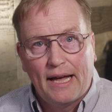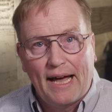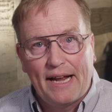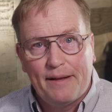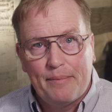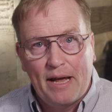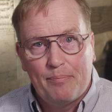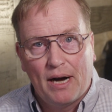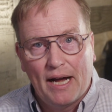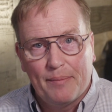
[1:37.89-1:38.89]

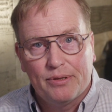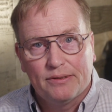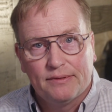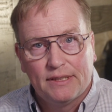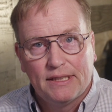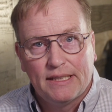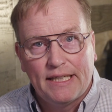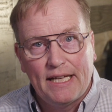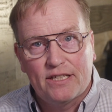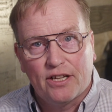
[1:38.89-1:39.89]
AnimePipe.
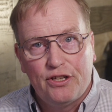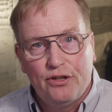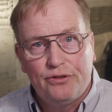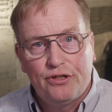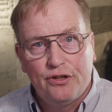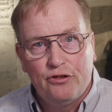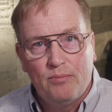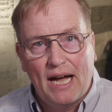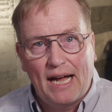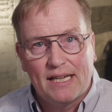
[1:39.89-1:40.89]
It's a
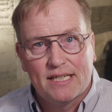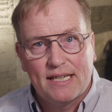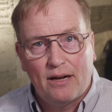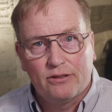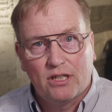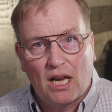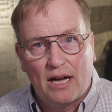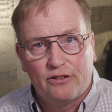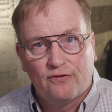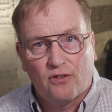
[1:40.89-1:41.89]
YouTube and
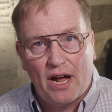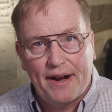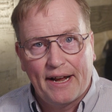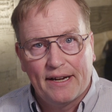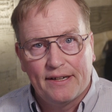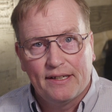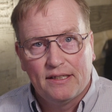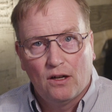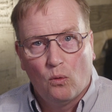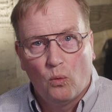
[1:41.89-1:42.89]
SoundCloud front end
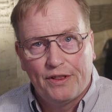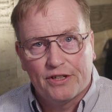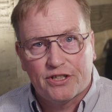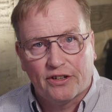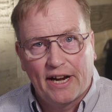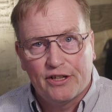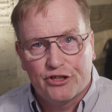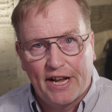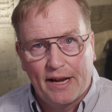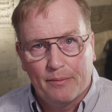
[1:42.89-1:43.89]
with a
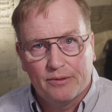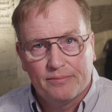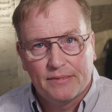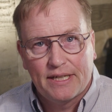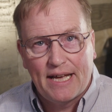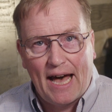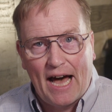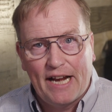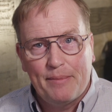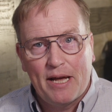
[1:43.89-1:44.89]
strange name.
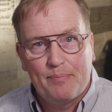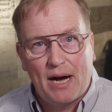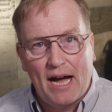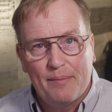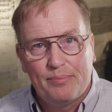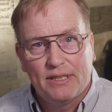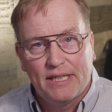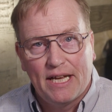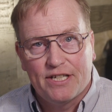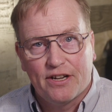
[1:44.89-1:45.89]
AnimePipe
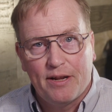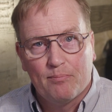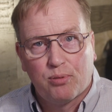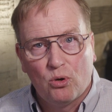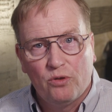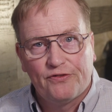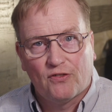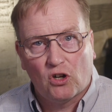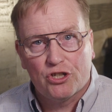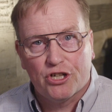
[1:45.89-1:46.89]
is an improved
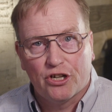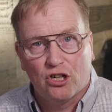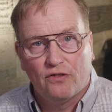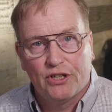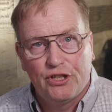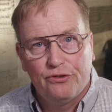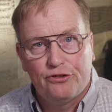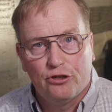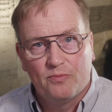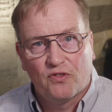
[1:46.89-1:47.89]
version of a
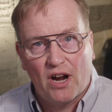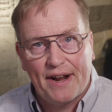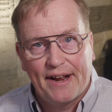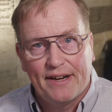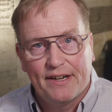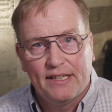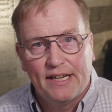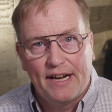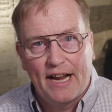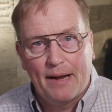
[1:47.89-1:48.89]
YouTube front end
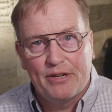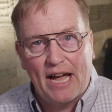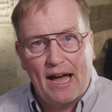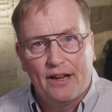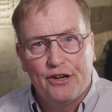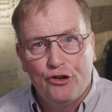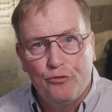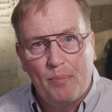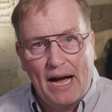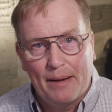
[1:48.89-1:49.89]
named
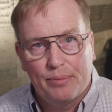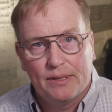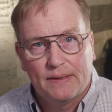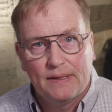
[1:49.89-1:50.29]
NewPipe.